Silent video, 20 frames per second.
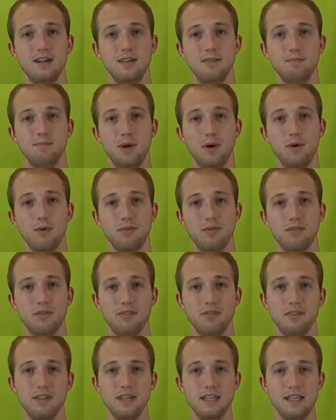both
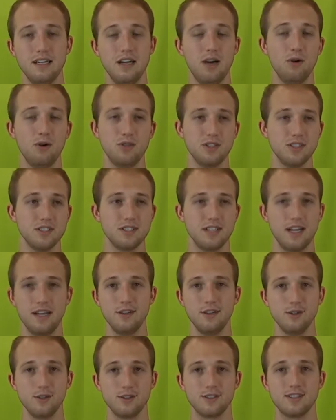the OSHA
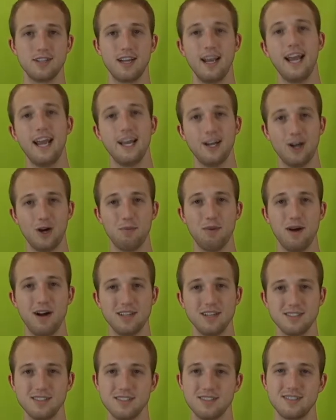standards and our
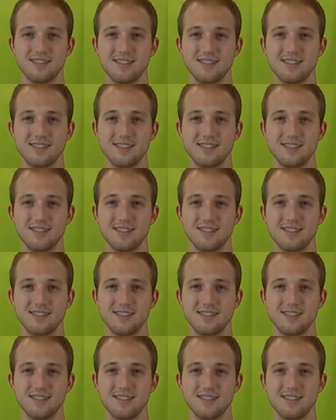bosses.